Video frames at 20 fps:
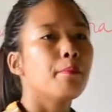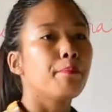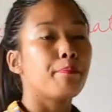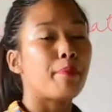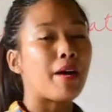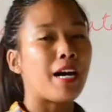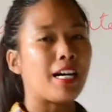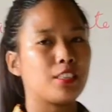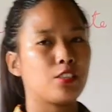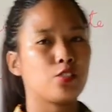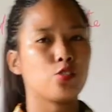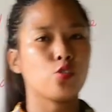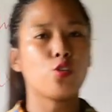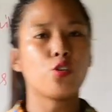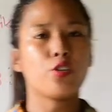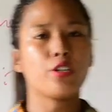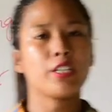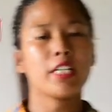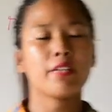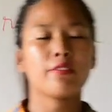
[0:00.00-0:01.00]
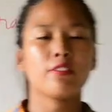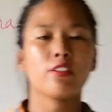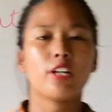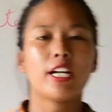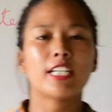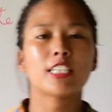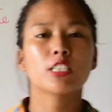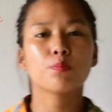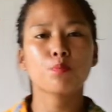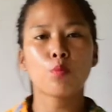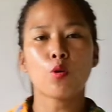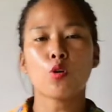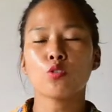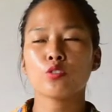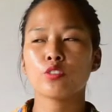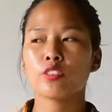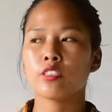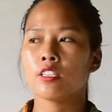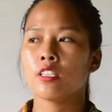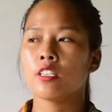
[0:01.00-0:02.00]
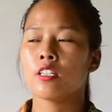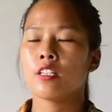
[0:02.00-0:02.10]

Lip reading: bask, or they will expose